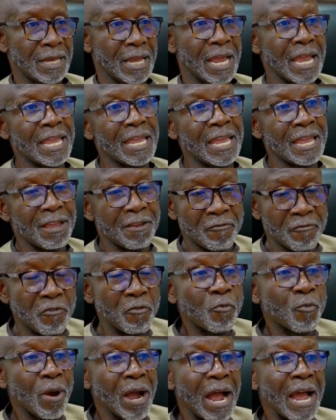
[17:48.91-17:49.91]
If you
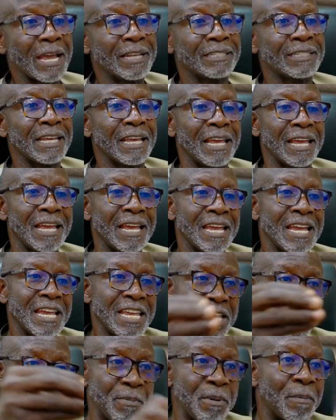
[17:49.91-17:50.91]
want, I say,
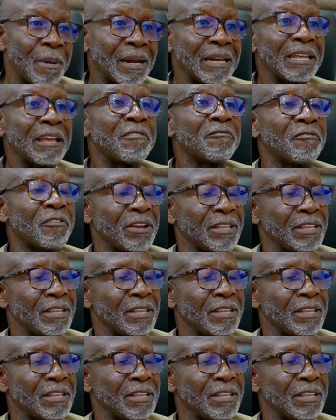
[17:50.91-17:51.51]
we want it